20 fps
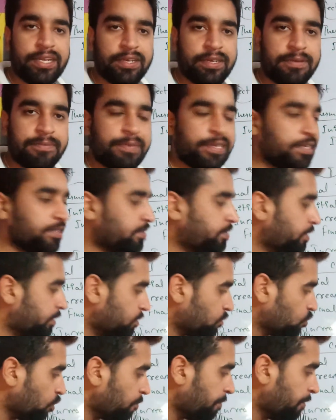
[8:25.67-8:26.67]
because this
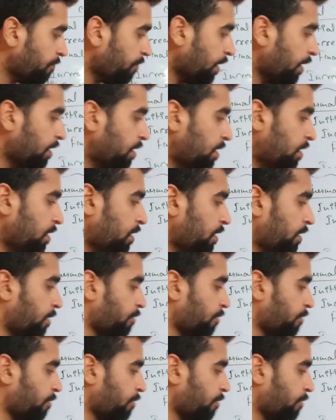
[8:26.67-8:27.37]
should be 1. If